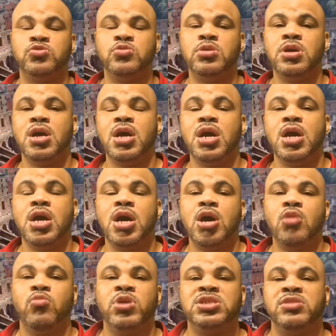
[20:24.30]
you.
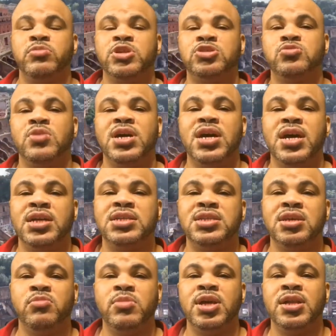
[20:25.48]
Once I went to an
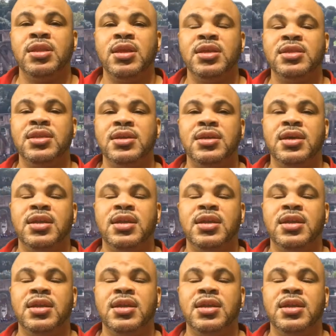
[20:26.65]
ATM in London